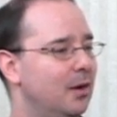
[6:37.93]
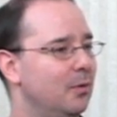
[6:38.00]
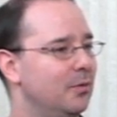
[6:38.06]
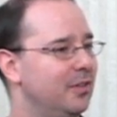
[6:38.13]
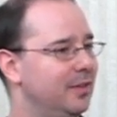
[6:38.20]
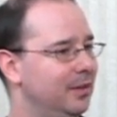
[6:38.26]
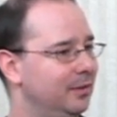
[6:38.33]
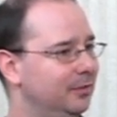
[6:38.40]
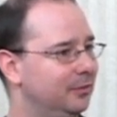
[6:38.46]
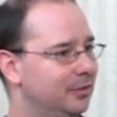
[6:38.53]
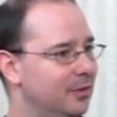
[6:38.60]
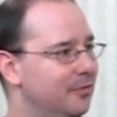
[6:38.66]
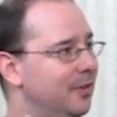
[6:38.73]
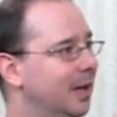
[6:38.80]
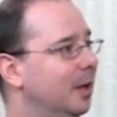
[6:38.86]
they
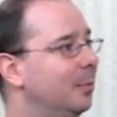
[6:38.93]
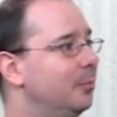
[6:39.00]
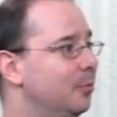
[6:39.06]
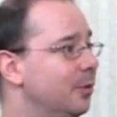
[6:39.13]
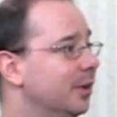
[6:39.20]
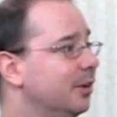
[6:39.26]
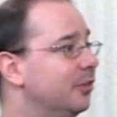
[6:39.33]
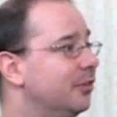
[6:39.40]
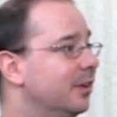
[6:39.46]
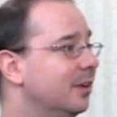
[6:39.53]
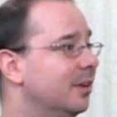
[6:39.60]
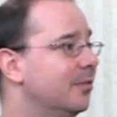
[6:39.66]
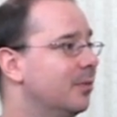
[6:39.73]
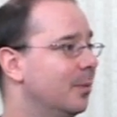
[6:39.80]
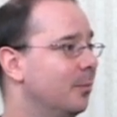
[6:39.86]
develop
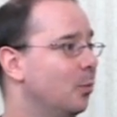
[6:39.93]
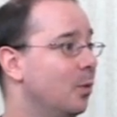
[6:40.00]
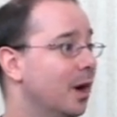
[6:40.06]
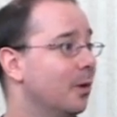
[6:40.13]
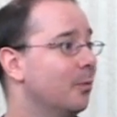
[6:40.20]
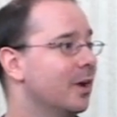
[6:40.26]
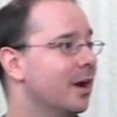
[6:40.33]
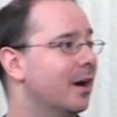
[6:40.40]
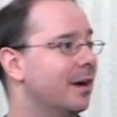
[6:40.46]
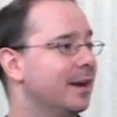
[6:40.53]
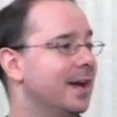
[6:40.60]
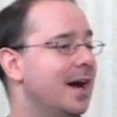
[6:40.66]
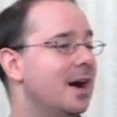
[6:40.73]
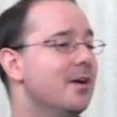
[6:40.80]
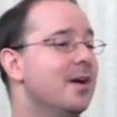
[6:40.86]
realistically from where we are
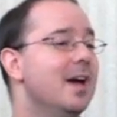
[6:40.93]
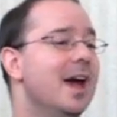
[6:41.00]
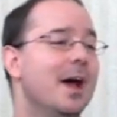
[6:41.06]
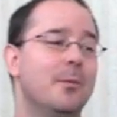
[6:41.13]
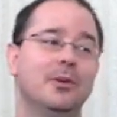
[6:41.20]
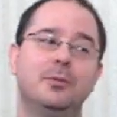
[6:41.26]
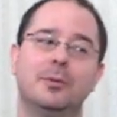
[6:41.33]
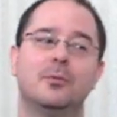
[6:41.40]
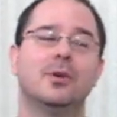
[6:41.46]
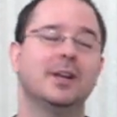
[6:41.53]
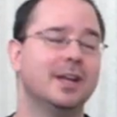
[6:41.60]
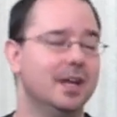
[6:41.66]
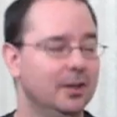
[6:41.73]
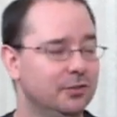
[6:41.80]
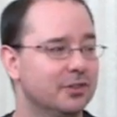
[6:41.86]
now. And what's been
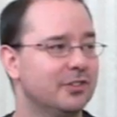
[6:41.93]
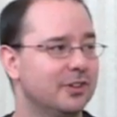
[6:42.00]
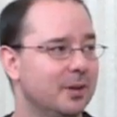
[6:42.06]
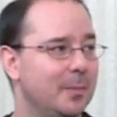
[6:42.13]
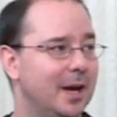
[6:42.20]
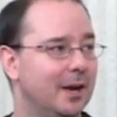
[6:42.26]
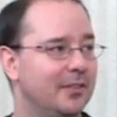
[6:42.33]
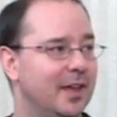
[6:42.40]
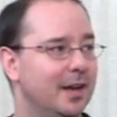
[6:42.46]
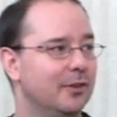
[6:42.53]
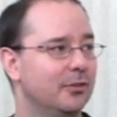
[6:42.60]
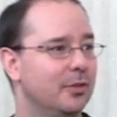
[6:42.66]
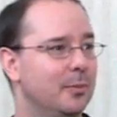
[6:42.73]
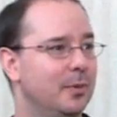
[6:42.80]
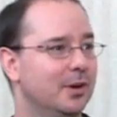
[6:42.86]
really interesting about that
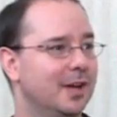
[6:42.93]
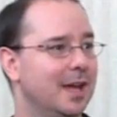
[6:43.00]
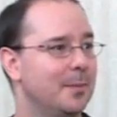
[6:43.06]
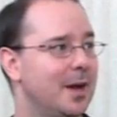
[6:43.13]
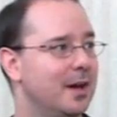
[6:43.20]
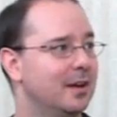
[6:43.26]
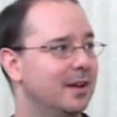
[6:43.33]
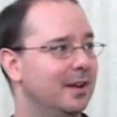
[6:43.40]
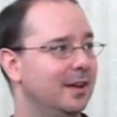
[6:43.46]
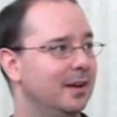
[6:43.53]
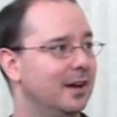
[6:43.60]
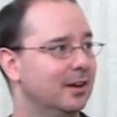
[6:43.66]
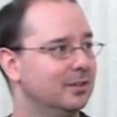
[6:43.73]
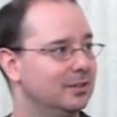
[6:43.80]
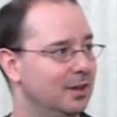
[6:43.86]
is the book came out in
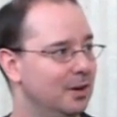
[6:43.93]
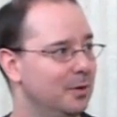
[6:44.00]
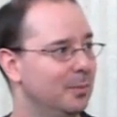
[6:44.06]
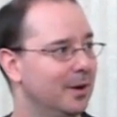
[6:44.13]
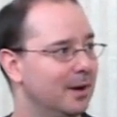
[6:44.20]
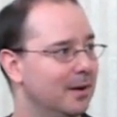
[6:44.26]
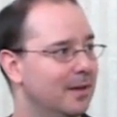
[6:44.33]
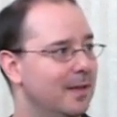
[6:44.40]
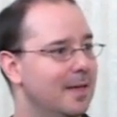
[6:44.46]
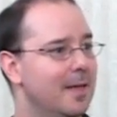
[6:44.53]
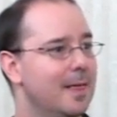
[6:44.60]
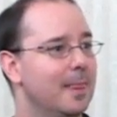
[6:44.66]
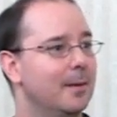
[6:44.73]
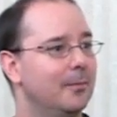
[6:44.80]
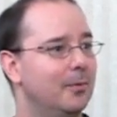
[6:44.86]
October,
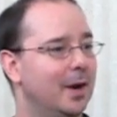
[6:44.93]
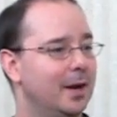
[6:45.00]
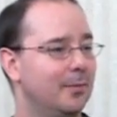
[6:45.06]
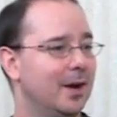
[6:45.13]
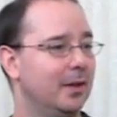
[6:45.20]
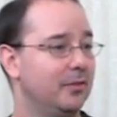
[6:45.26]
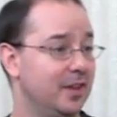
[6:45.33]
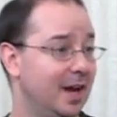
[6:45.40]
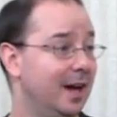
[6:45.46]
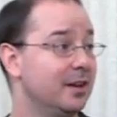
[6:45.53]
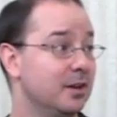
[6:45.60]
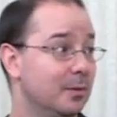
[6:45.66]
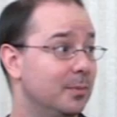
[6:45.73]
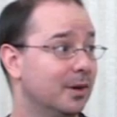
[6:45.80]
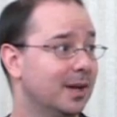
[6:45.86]
the
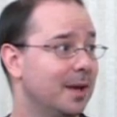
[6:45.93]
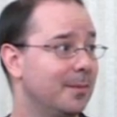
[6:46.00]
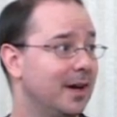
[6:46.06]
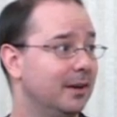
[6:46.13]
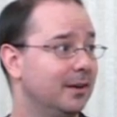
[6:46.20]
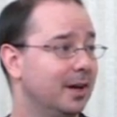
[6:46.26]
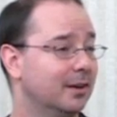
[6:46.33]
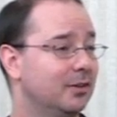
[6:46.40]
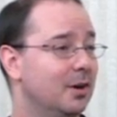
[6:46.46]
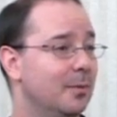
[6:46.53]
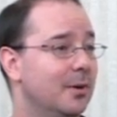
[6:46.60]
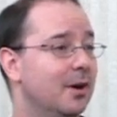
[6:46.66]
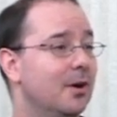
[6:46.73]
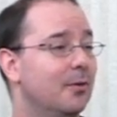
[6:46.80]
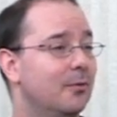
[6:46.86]
audiobook came out in
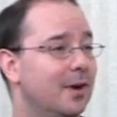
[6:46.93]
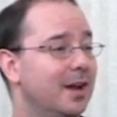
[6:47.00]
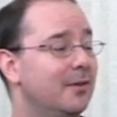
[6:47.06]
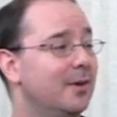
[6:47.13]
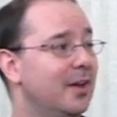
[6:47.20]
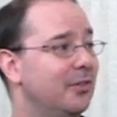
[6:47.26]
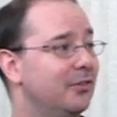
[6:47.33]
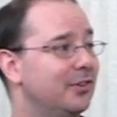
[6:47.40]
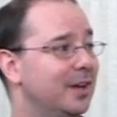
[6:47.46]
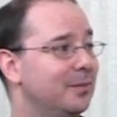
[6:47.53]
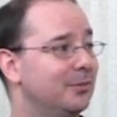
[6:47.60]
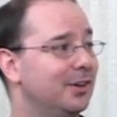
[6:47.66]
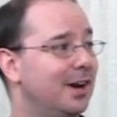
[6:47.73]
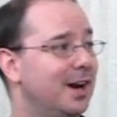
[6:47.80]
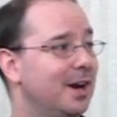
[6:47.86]
October, right around the
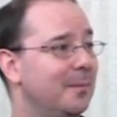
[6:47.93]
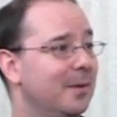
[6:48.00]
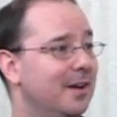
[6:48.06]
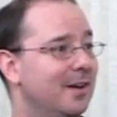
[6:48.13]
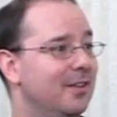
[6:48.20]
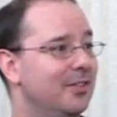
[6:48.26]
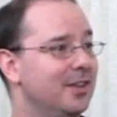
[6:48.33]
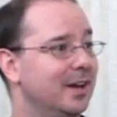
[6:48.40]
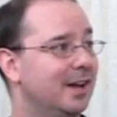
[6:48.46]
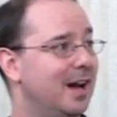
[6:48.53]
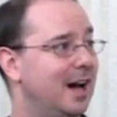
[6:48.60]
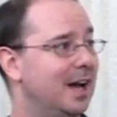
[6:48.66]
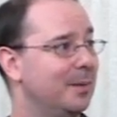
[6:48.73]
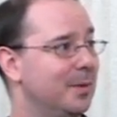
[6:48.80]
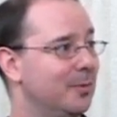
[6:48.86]
same time the
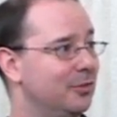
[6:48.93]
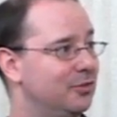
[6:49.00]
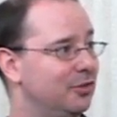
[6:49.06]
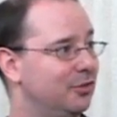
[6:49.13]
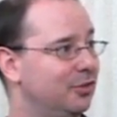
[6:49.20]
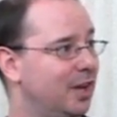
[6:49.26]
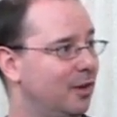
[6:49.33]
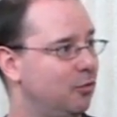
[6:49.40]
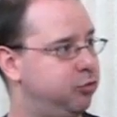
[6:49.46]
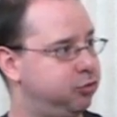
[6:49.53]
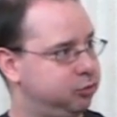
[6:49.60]
economy was just like